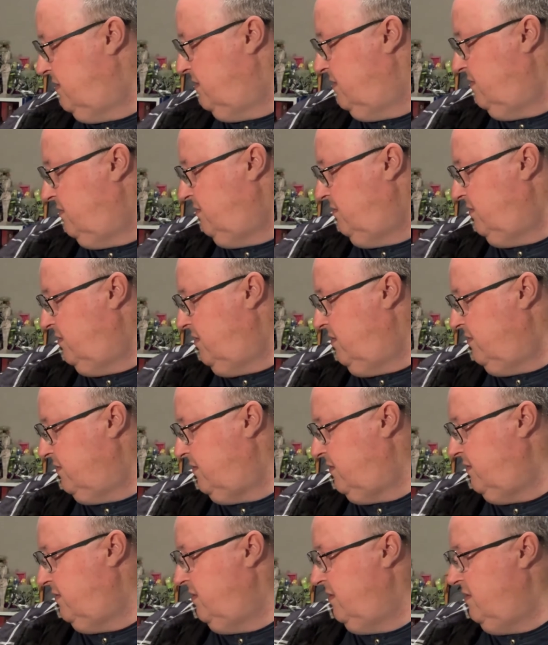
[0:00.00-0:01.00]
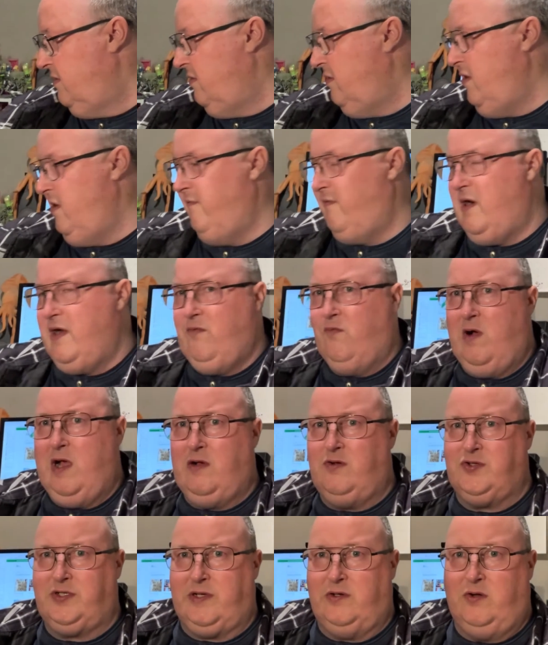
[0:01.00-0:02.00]
look, Irvine
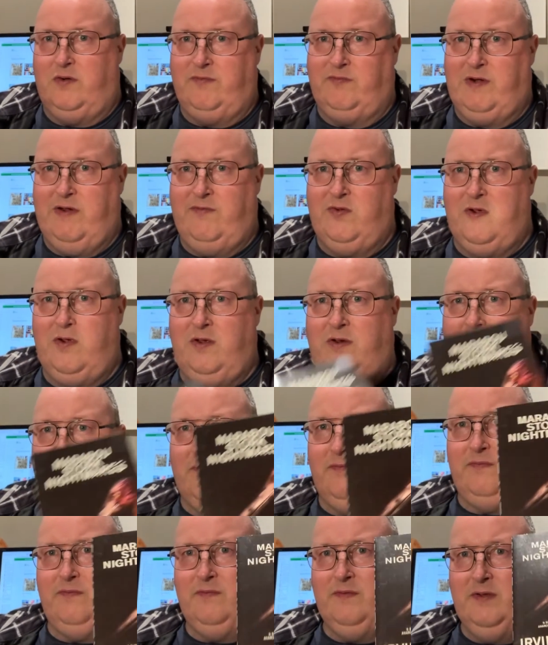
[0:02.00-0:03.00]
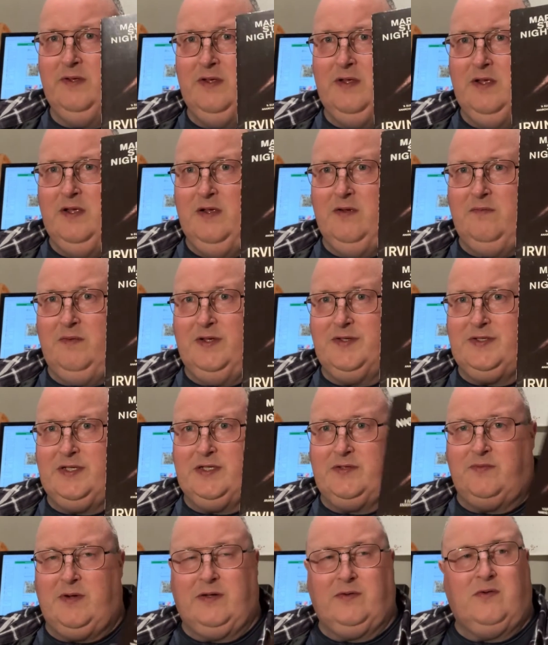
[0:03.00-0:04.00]
Welsh, an author I've heard of. What's
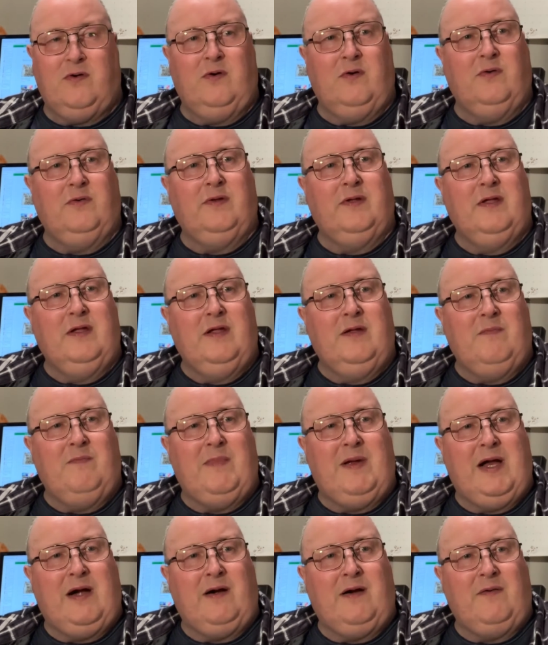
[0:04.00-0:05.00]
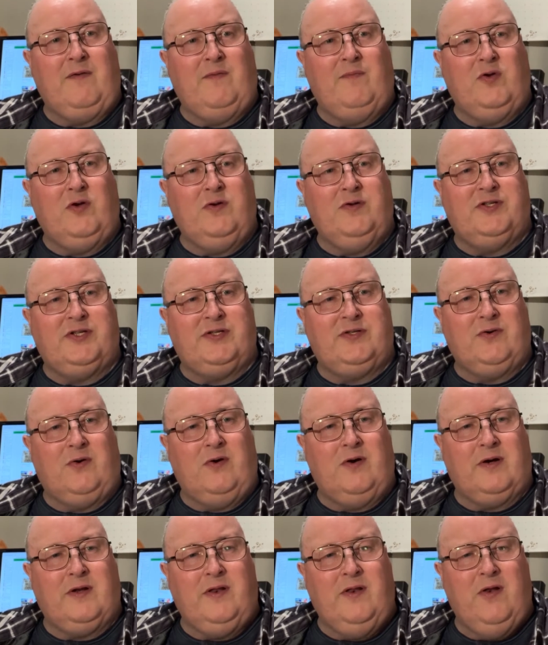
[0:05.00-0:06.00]
this one called? Marabou
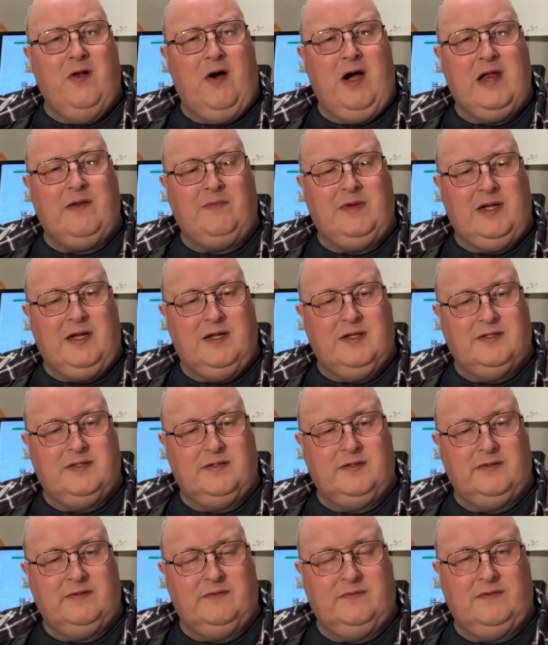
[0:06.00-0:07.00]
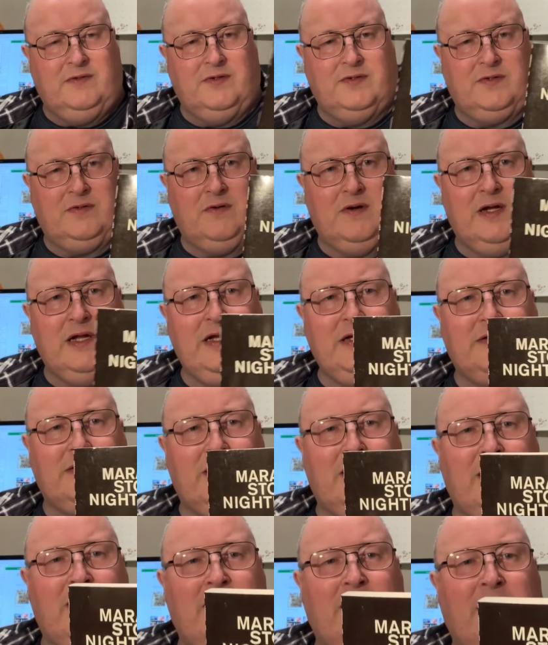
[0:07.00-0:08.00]
Stalk Nightmares. Looks great.
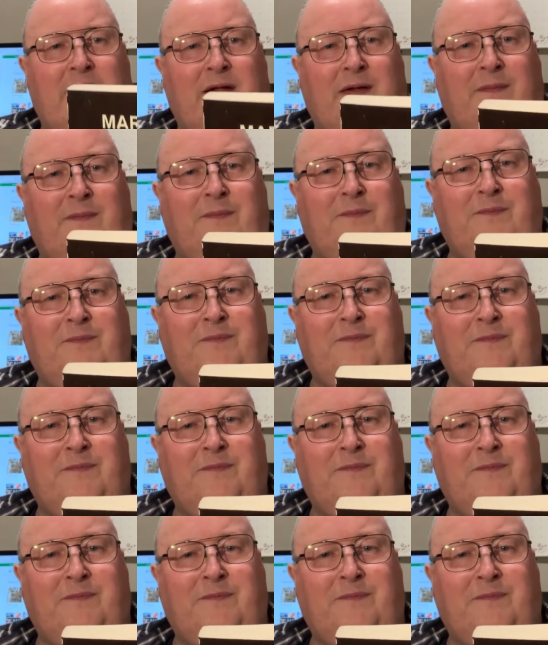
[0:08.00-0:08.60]
Let